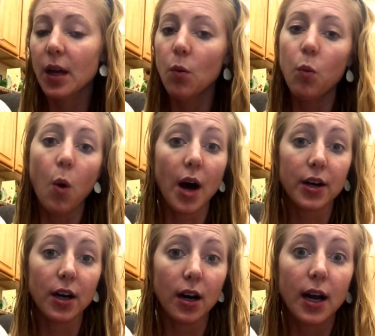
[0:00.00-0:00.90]

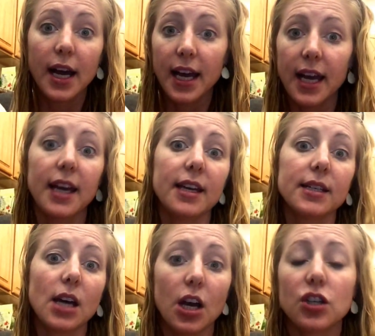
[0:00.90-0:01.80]
Water
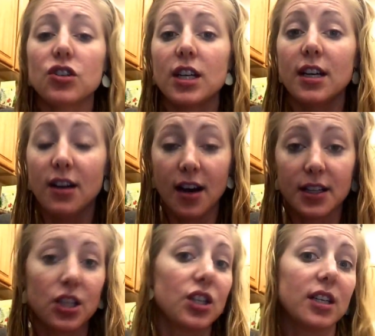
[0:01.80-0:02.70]
is hydrogen and
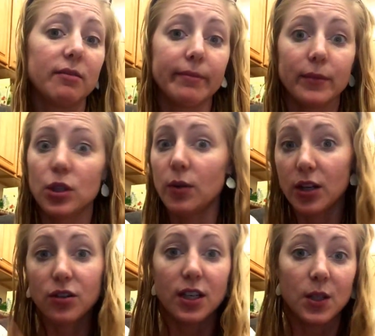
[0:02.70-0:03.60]
oxygen, 2
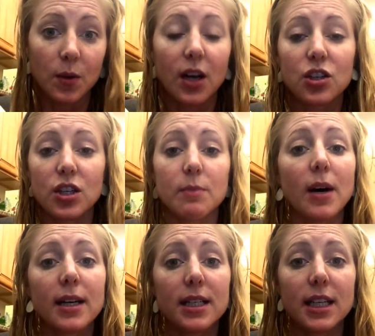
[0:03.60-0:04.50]
hydrogens, 1 oxygen
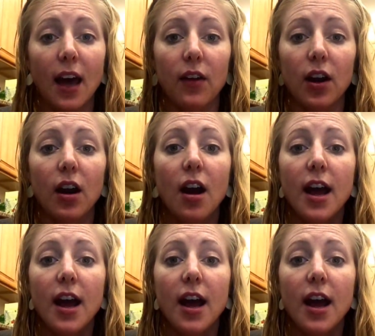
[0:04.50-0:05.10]
bonded together,